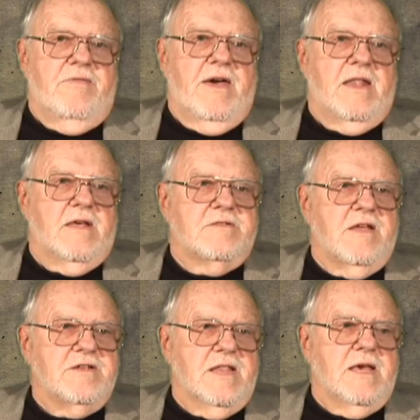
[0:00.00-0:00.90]
that
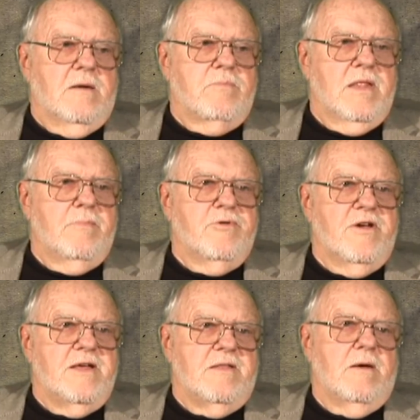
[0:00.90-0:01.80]
essentially
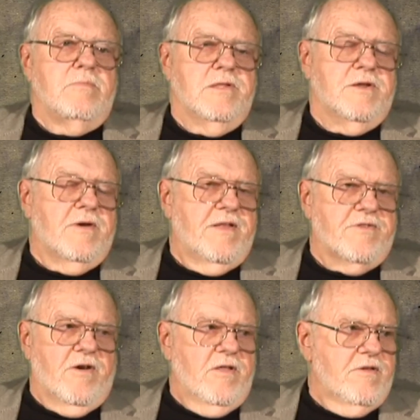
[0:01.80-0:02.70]

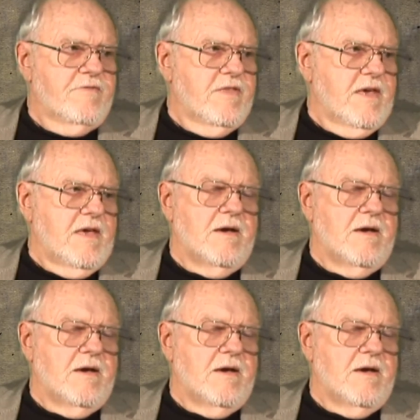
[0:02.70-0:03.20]
obliterates all of